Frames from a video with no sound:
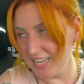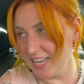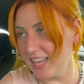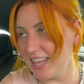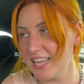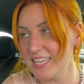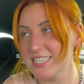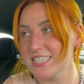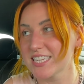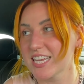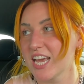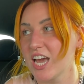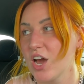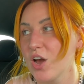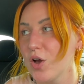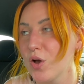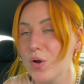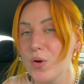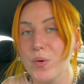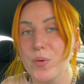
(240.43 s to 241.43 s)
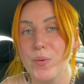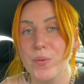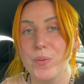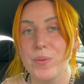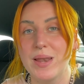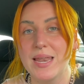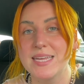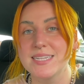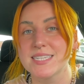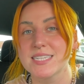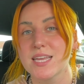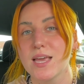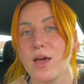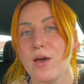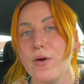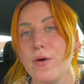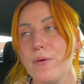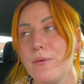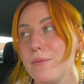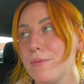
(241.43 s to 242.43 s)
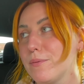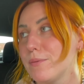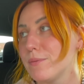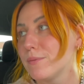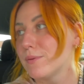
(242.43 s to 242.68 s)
Let's go, let's go.